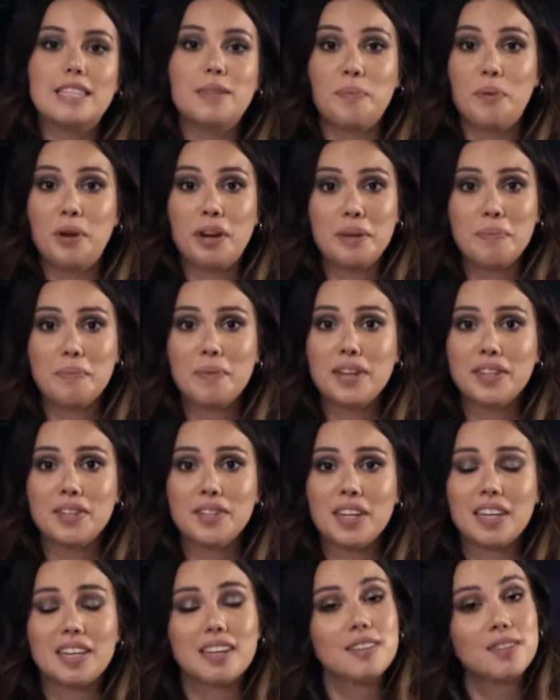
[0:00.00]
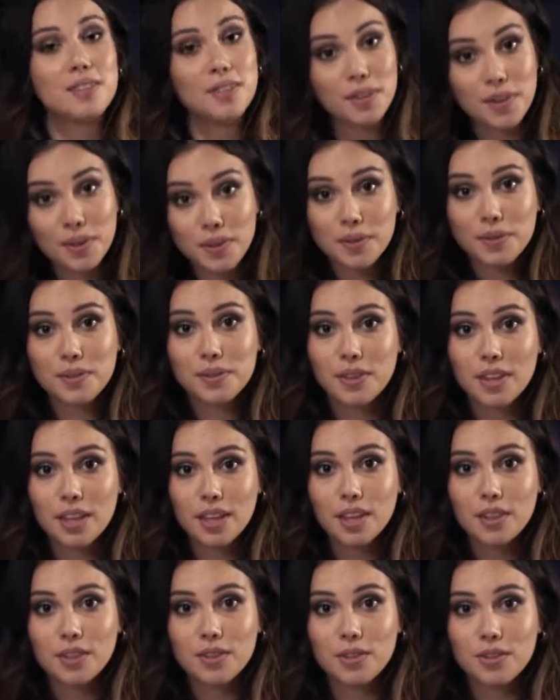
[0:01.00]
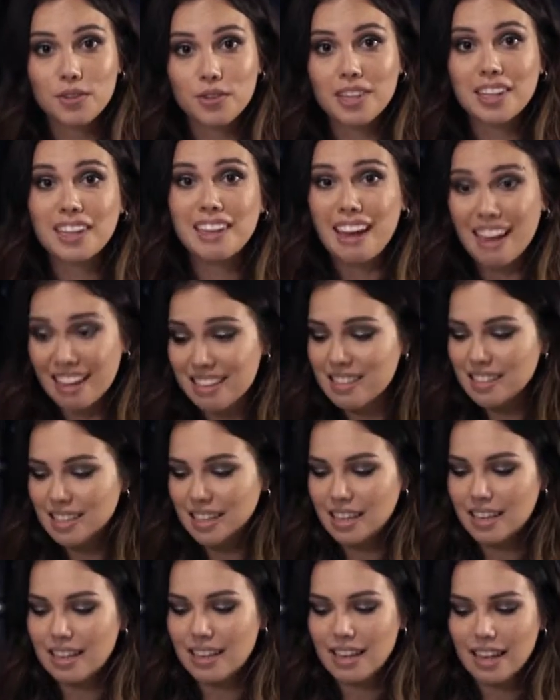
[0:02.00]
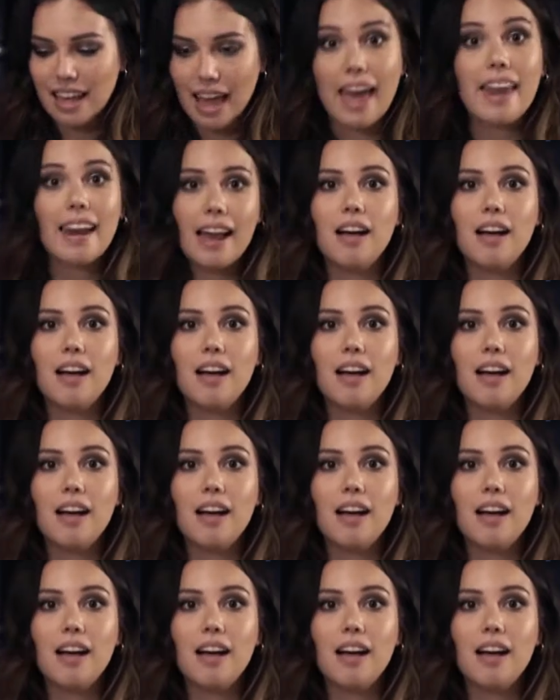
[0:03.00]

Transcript: is pretty much an excuse to drink custard and